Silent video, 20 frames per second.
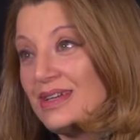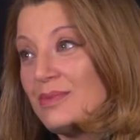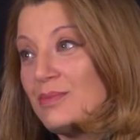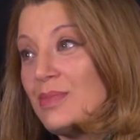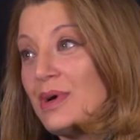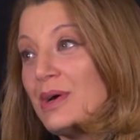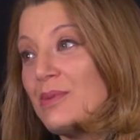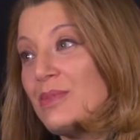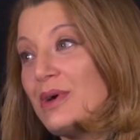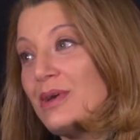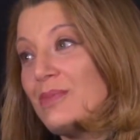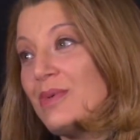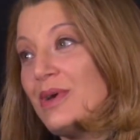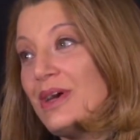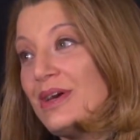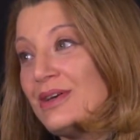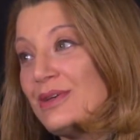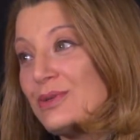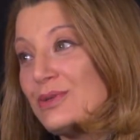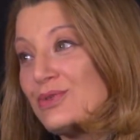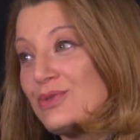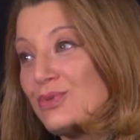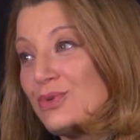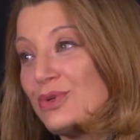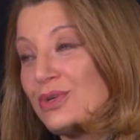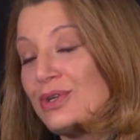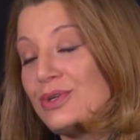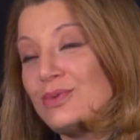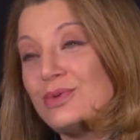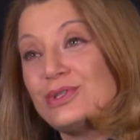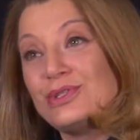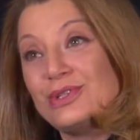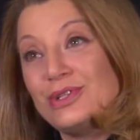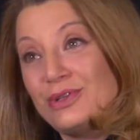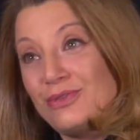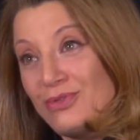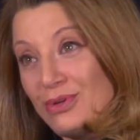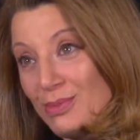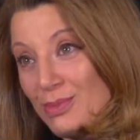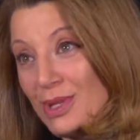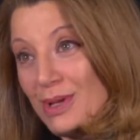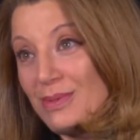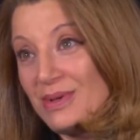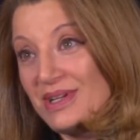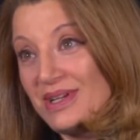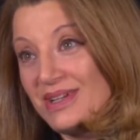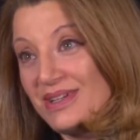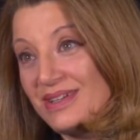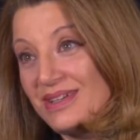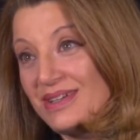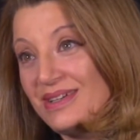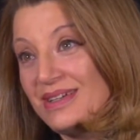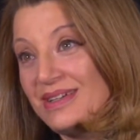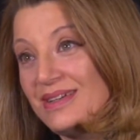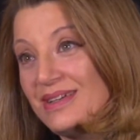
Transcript: but my parents were originally from Lebanon.